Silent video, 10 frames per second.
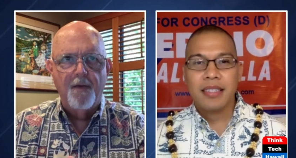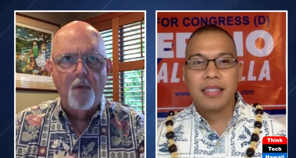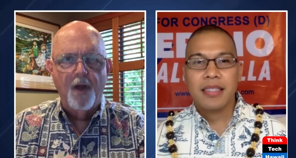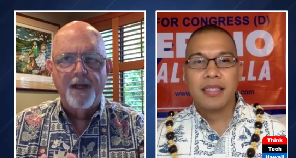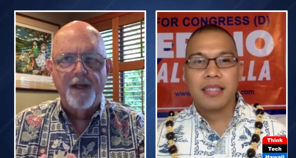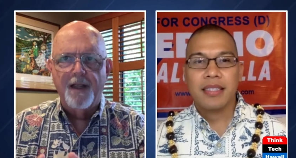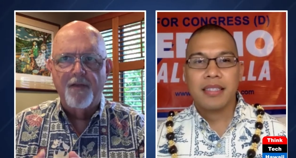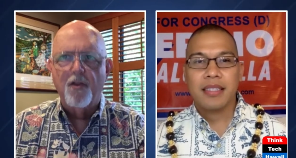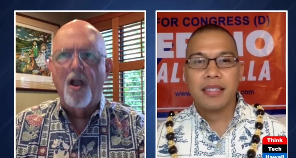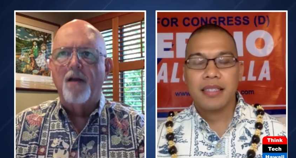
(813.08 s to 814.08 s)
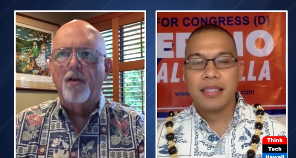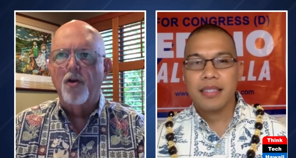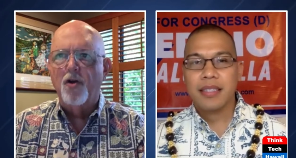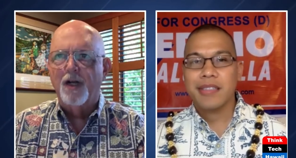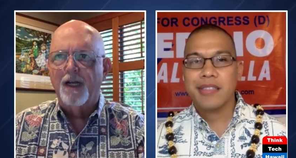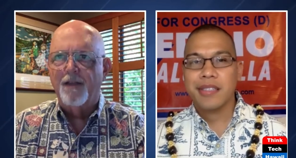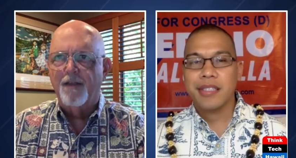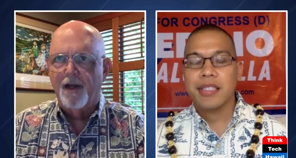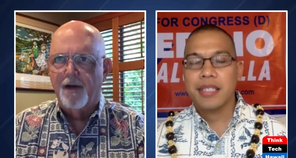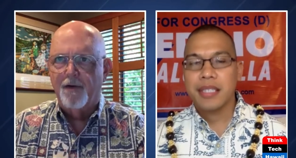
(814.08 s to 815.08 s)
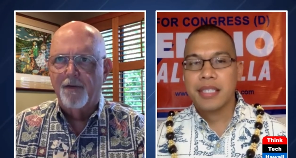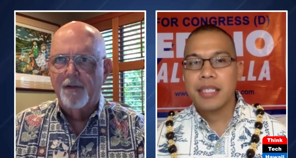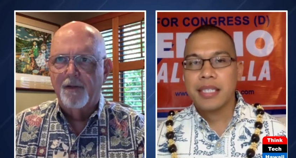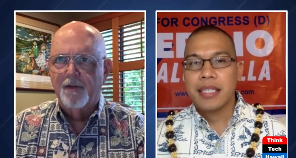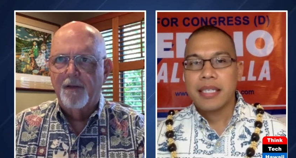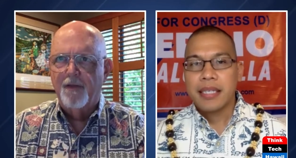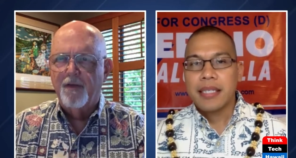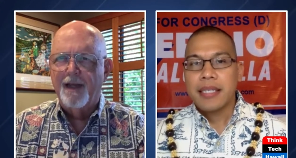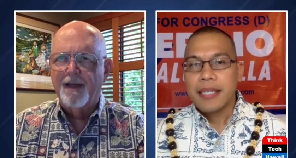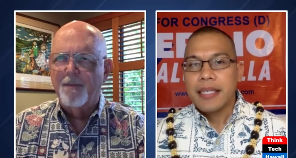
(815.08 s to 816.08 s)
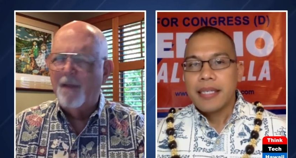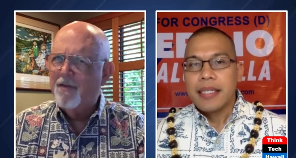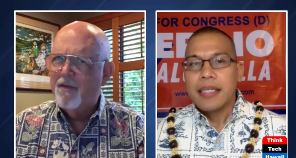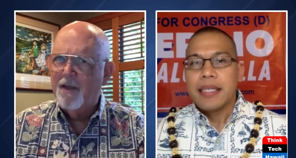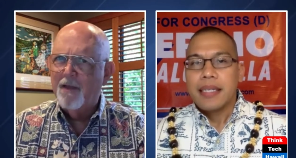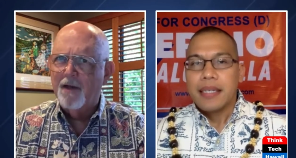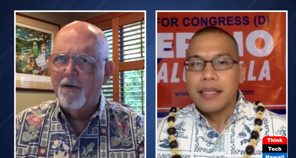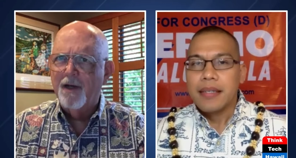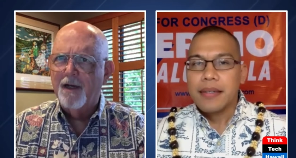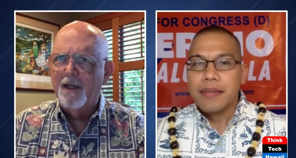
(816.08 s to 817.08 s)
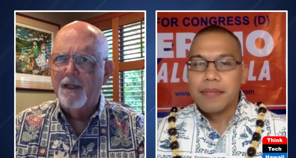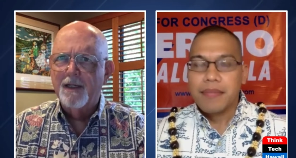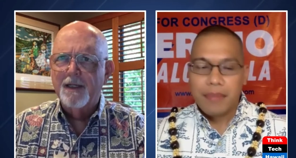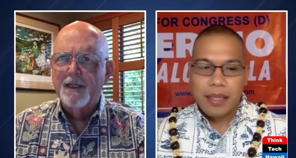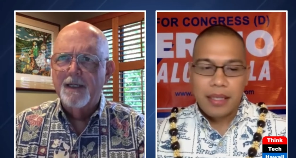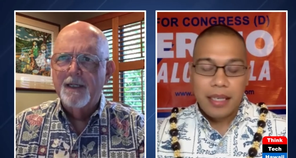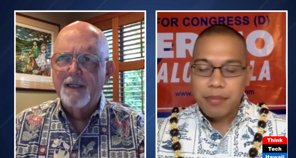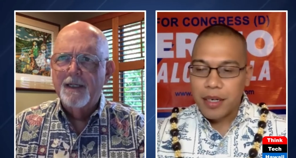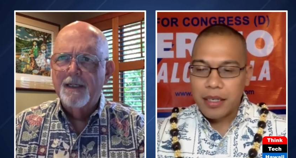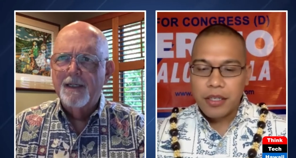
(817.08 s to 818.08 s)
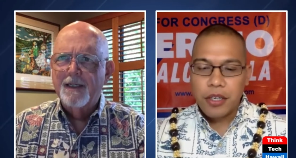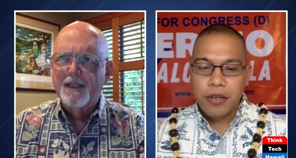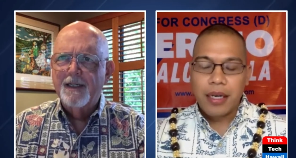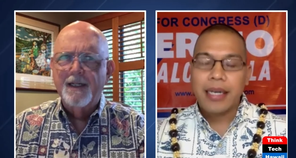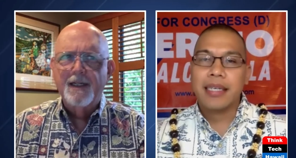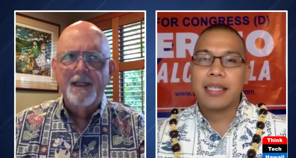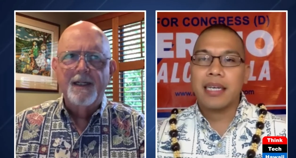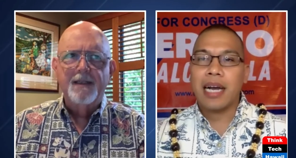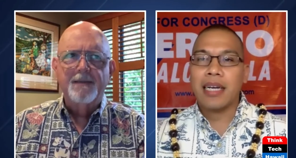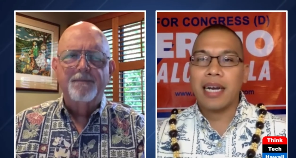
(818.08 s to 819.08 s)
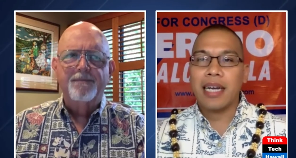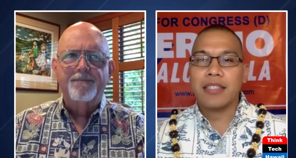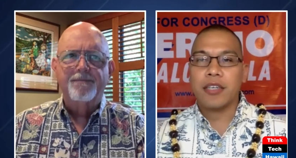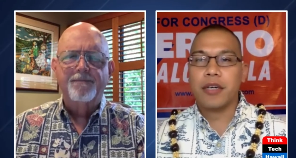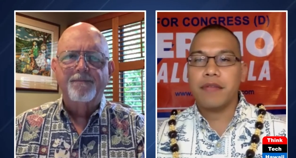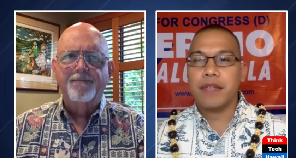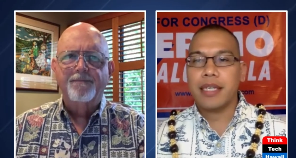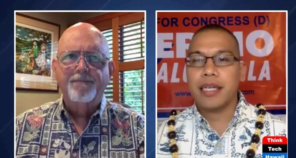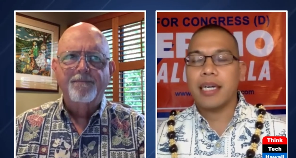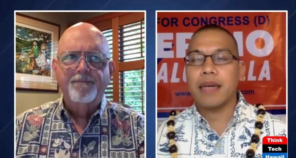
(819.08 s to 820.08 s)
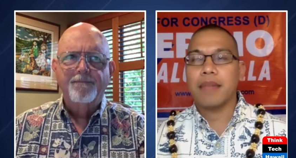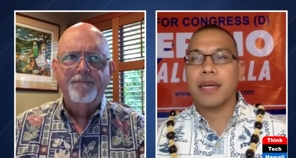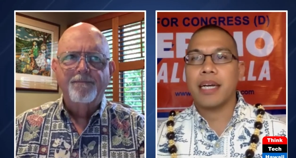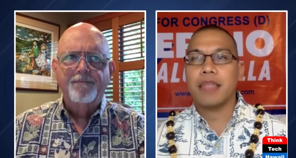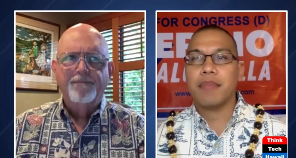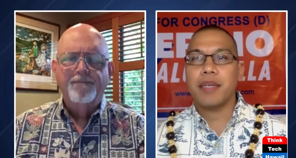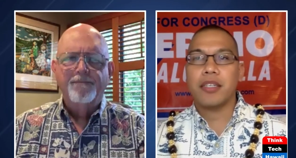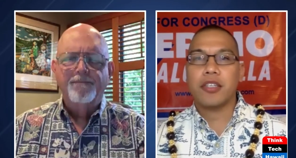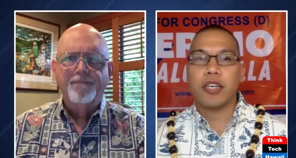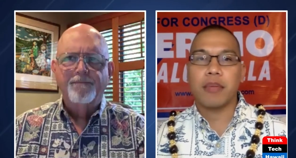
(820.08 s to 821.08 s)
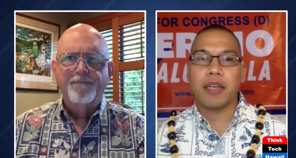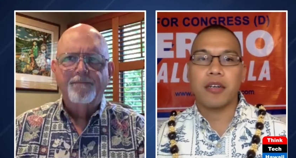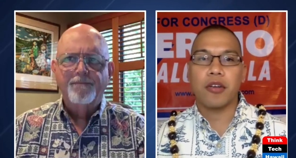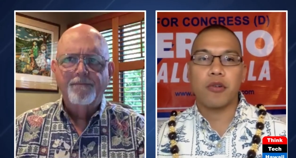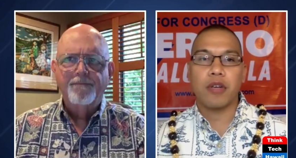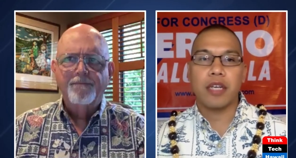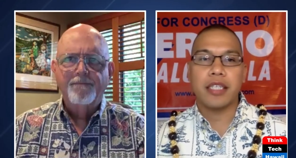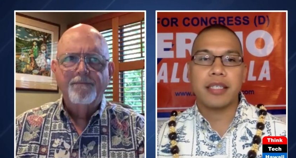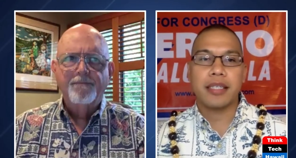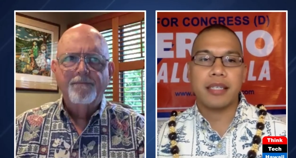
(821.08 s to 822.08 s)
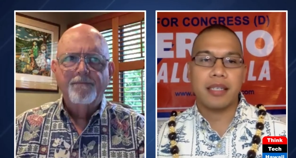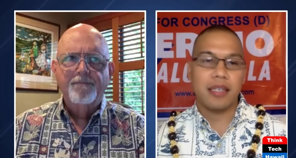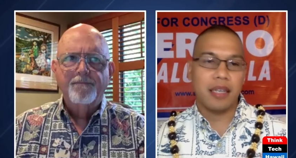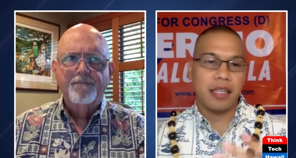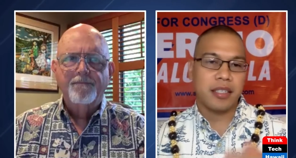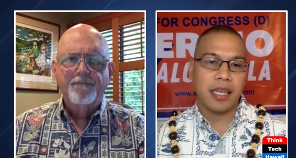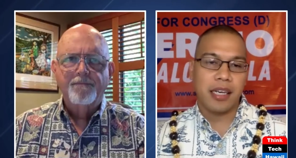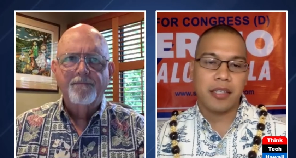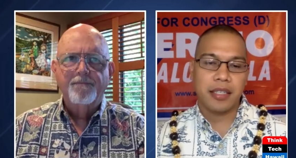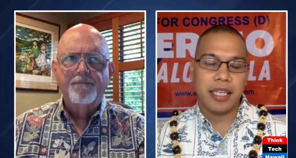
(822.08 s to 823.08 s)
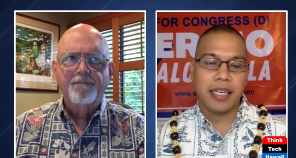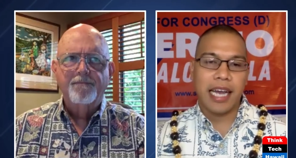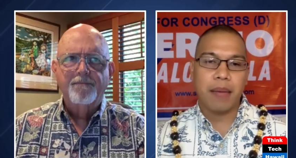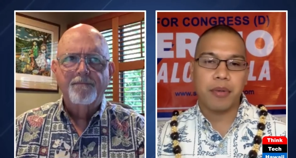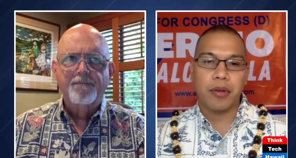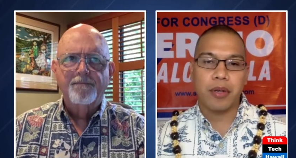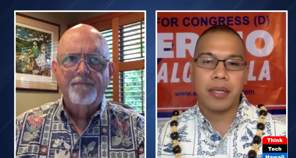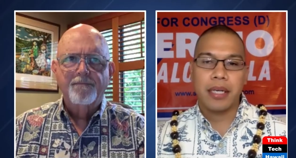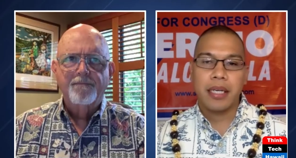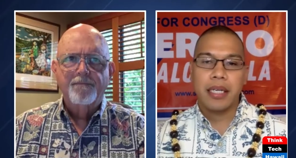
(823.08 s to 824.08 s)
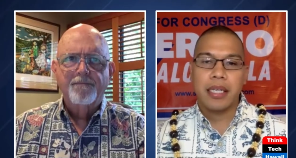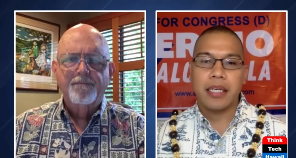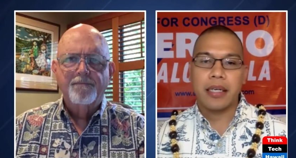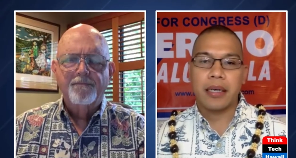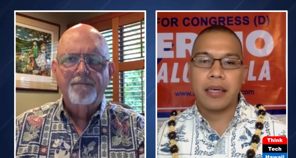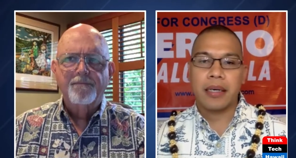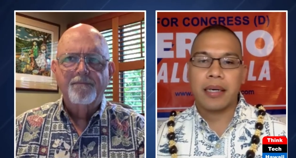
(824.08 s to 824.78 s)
Speaker 1: what is not currently there. Is that, am I seeing that correctly? Yes, Mark. You know,
Speaker 2: I, I served, um, I spent a term at our local legis, legis at our state capital here,